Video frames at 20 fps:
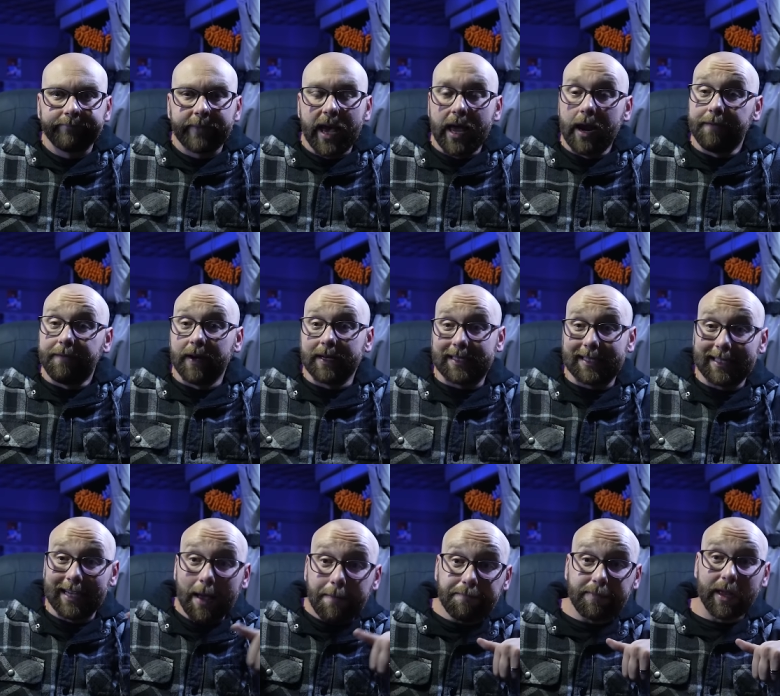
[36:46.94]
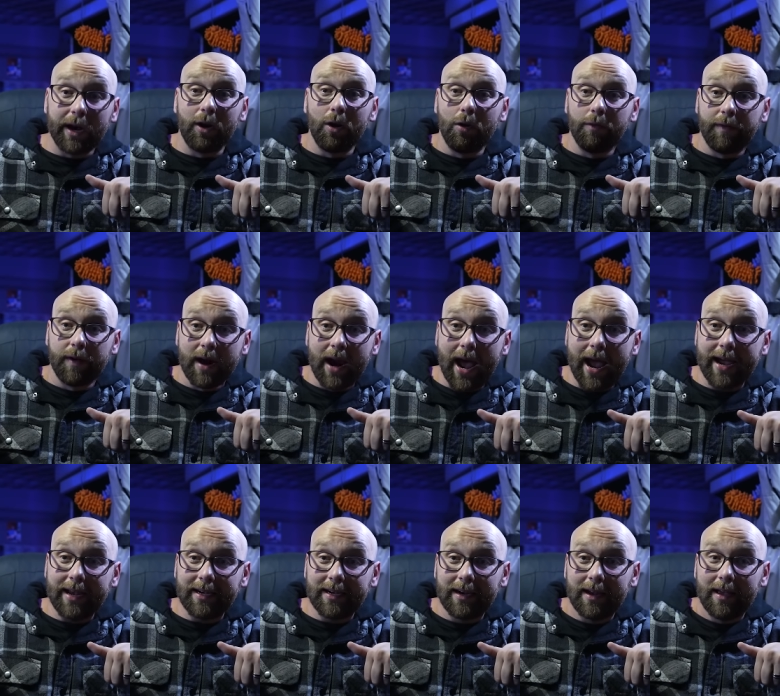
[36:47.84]
And if I slept there
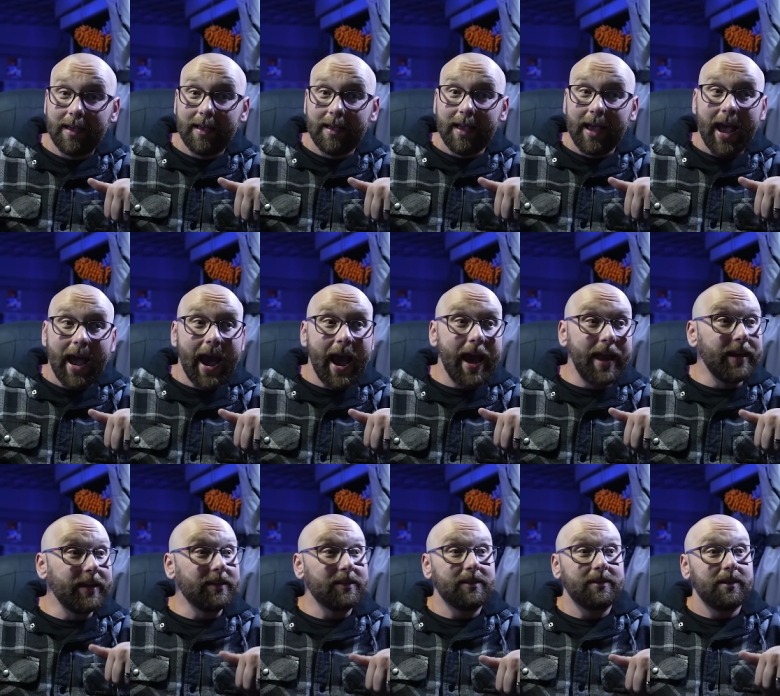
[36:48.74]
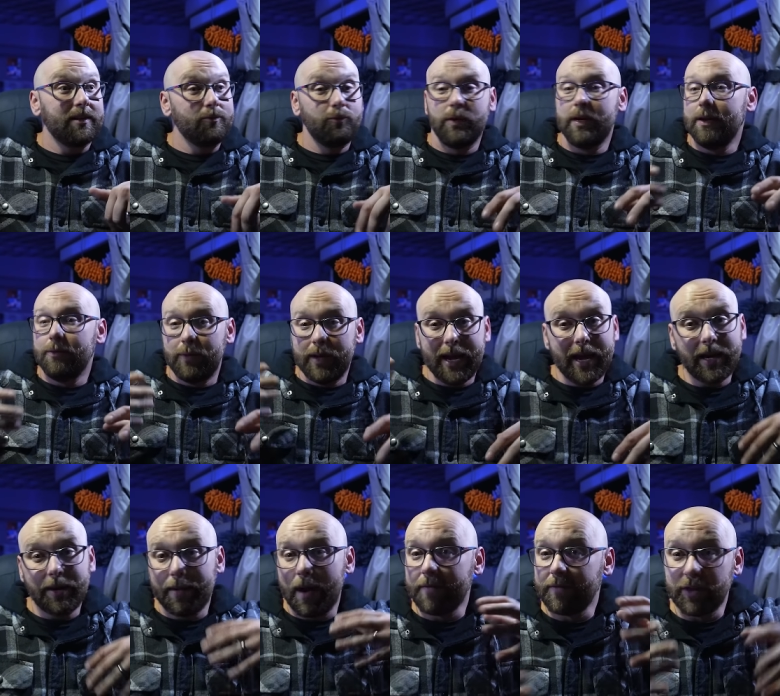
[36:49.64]
overnight and it we, we
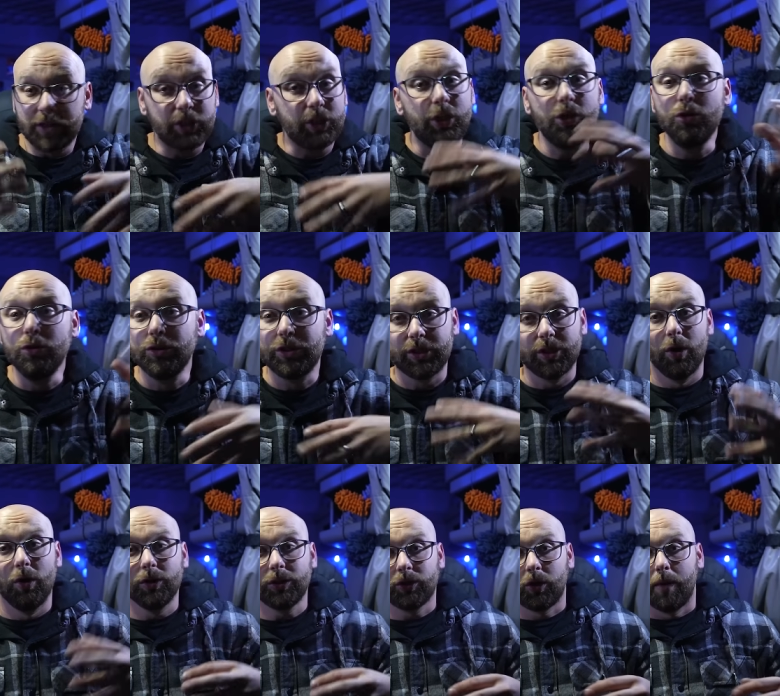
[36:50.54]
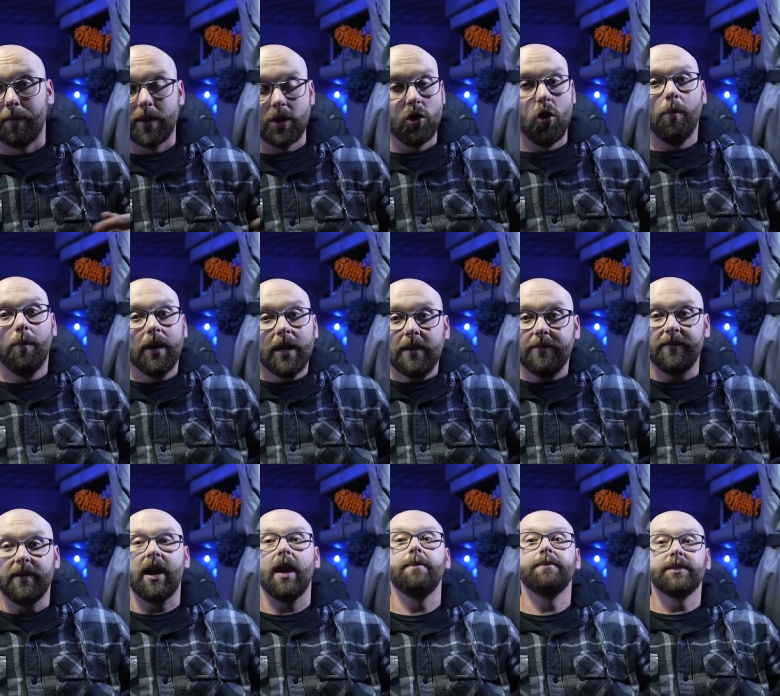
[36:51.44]
end up having this huge snowstorm and nobody
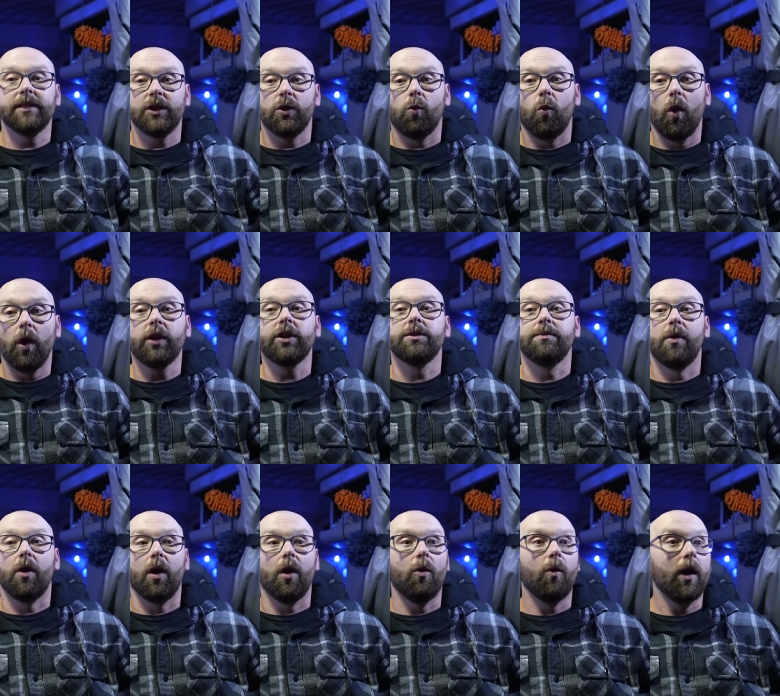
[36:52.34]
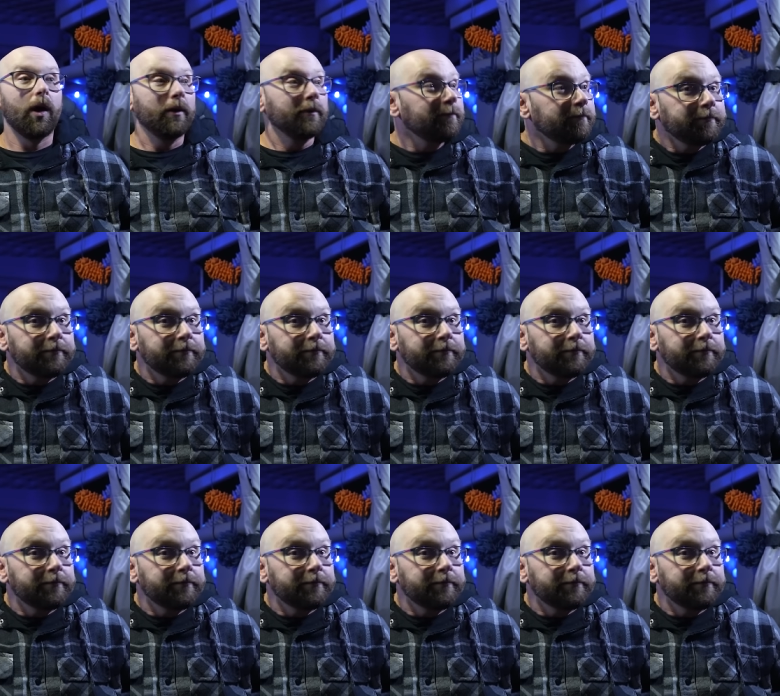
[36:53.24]
even comes into work tomorrow, well,